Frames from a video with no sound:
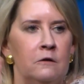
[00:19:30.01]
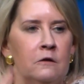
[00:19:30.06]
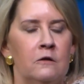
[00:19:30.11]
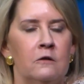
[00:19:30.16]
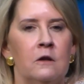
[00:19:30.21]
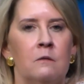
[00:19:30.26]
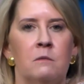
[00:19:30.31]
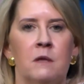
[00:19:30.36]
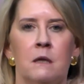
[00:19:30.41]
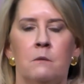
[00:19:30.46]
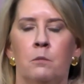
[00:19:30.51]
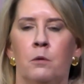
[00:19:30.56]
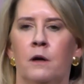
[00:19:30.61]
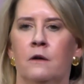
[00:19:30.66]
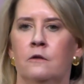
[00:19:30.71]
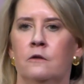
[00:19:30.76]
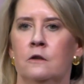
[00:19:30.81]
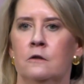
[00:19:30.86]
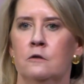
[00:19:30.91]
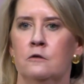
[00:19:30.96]
is something
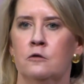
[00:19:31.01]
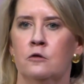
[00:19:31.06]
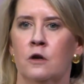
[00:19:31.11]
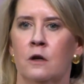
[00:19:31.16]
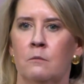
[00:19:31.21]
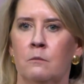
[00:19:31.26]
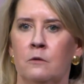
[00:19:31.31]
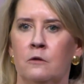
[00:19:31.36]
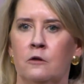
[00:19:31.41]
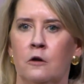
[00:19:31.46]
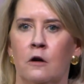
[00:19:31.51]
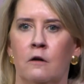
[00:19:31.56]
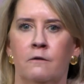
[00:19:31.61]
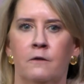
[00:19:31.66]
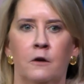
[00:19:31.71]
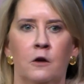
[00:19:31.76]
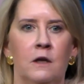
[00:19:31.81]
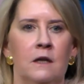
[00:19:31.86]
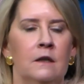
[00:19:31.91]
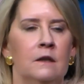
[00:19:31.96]
President Trump saw
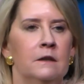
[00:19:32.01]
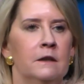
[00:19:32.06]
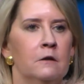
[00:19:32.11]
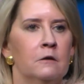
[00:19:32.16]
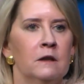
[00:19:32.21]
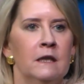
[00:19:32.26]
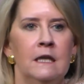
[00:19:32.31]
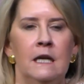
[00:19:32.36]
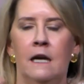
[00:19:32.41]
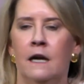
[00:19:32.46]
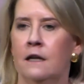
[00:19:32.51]
very clearly.